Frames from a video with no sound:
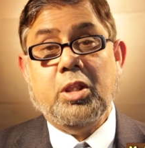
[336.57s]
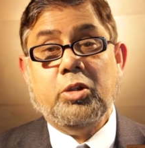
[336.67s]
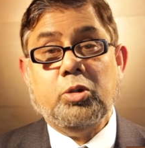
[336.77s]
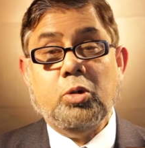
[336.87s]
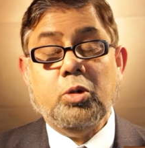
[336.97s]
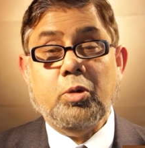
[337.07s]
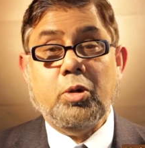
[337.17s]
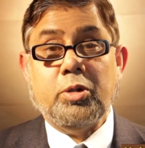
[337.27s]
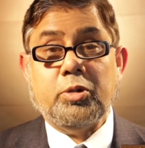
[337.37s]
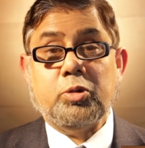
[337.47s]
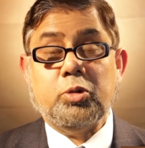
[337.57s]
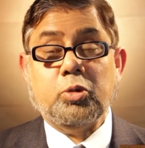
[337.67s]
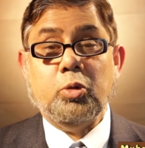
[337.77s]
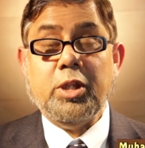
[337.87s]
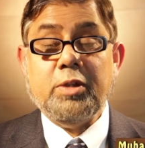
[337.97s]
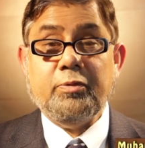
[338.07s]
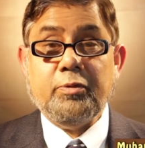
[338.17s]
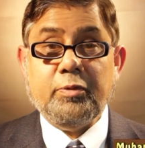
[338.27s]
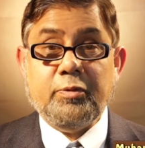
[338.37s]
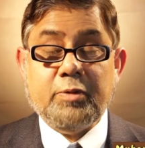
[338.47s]
So, uh, so if
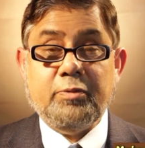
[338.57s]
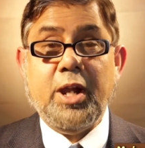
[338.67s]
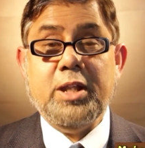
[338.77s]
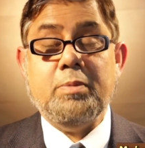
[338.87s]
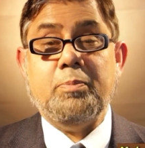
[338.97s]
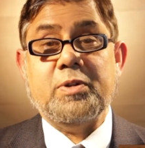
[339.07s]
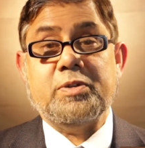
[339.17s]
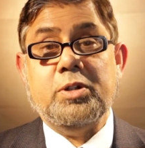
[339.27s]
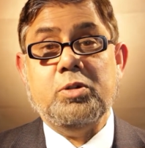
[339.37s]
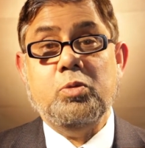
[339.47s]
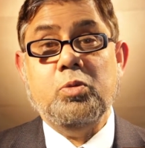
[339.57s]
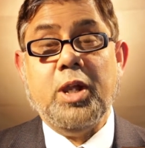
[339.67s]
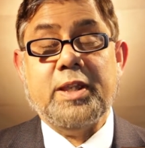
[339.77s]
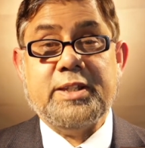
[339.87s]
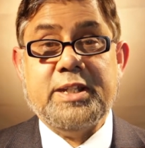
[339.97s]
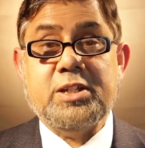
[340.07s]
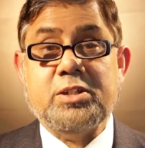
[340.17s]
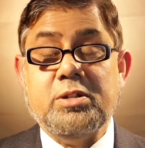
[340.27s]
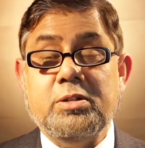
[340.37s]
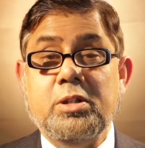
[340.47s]
we find a person who has
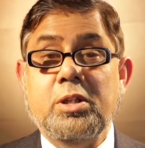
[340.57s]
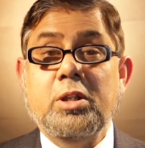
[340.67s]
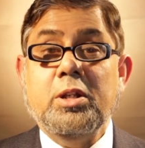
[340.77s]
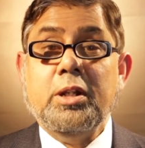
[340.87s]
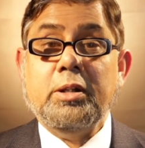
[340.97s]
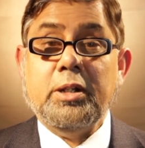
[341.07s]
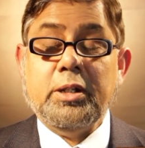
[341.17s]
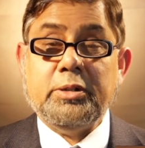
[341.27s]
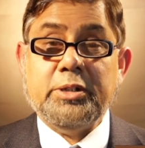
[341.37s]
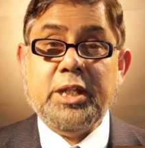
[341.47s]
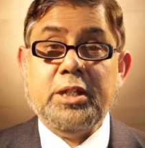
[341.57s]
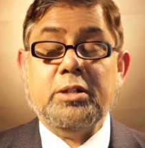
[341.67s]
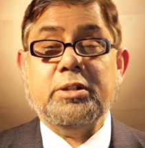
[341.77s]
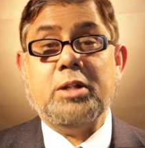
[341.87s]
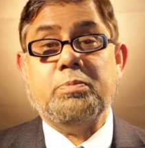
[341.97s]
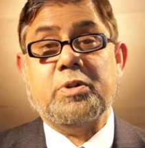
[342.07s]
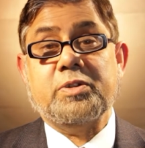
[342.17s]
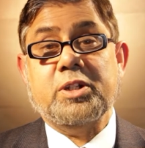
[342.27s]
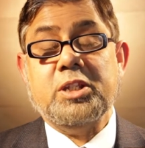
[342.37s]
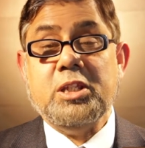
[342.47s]
addiction, take that
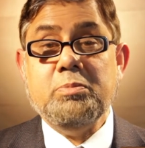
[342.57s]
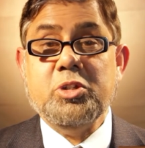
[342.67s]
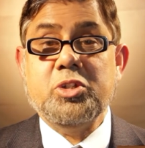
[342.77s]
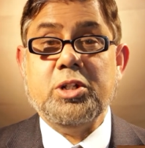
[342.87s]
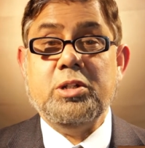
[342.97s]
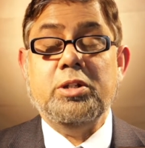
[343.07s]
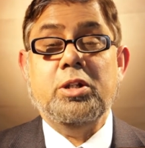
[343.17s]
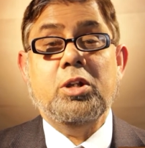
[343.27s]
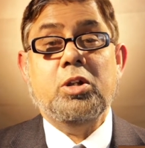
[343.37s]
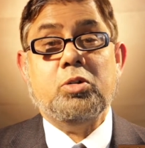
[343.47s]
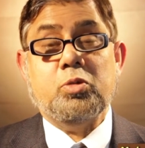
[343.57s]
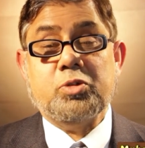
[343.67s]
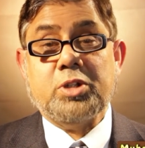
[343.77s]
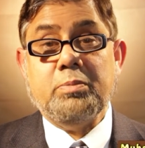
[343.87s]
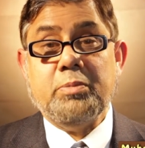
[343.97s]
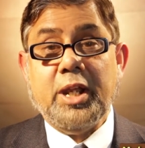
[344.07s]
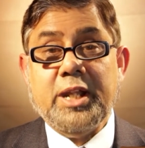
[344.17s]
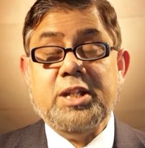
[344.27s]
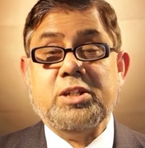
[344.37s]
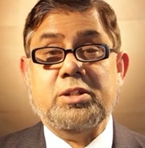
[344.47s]
person immediately to some
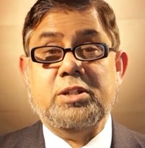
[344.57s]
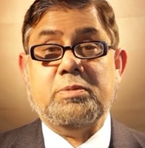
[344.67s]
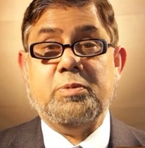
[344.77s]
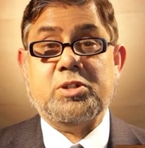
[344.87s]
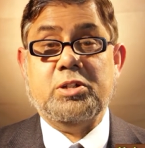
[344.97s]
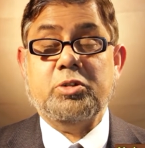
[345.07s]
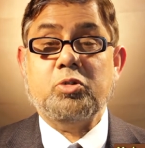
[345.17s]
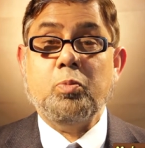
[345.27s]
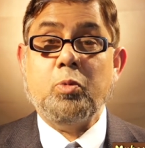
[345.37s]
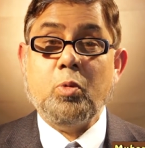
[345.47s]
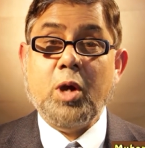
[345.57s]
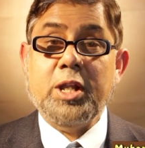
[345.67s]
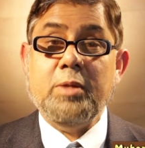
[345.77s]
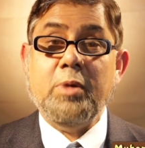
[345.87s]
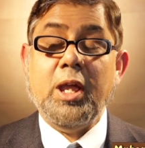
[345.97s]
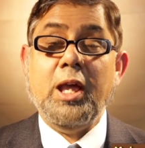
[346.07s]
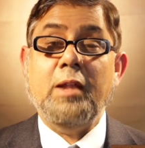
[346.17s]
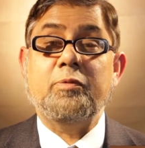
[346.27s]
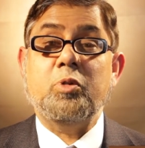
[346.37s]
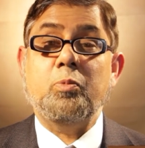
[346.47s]
addiction specialist to provide him
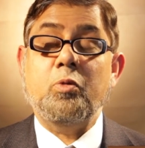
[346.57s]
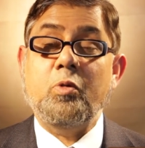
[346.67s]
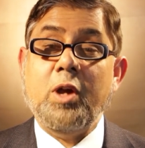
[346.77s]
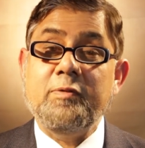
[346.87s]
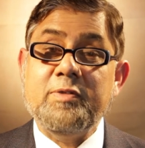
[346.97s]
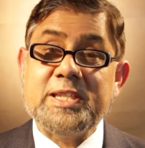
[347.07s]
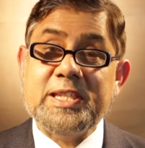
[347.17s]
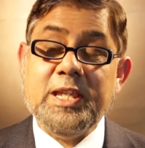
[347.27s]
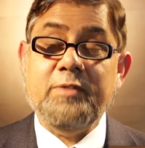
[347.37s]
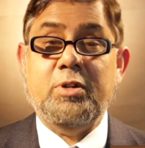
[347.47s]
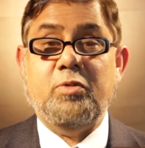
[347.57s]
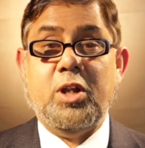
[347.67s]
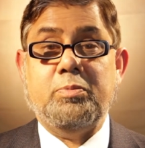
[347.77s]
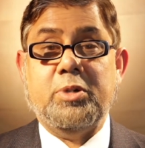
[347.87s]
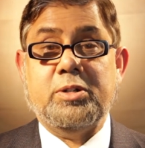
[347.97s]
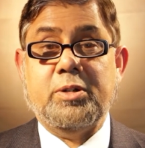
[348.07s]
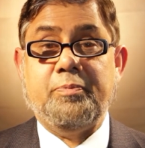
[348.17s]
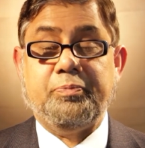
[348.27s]
help, to provide him safe environment.